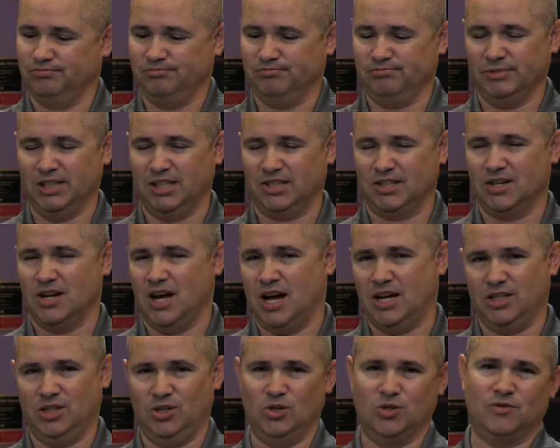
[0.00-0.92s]
it's
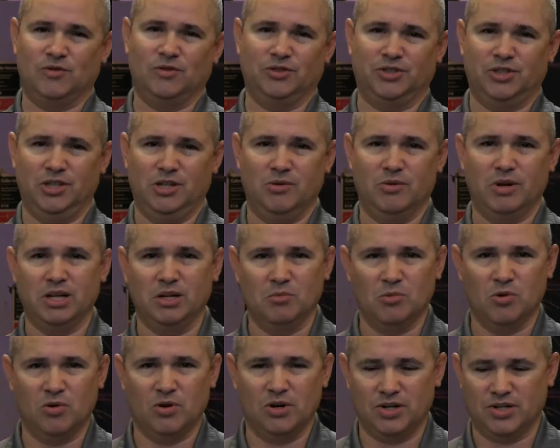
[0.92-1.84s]
not useful to you
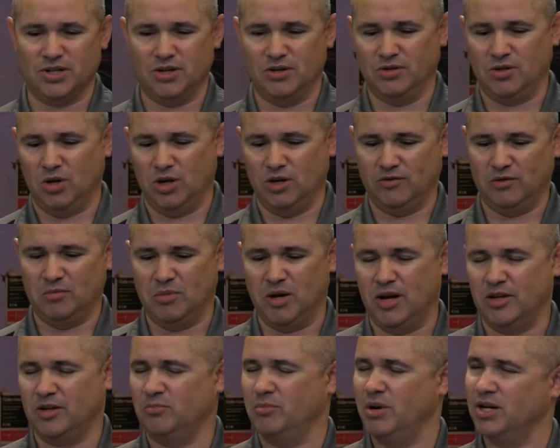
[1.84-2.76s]
anymore, so don't even
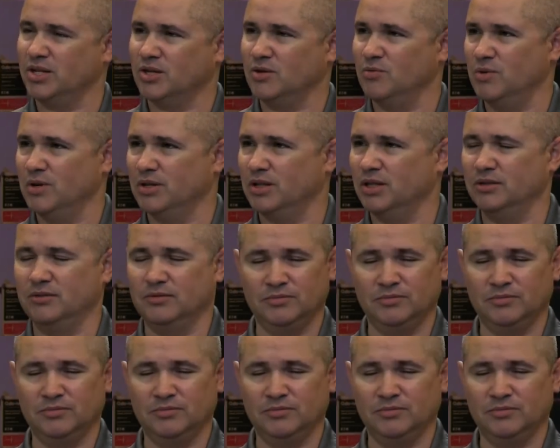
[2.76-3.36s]
bother messing with it.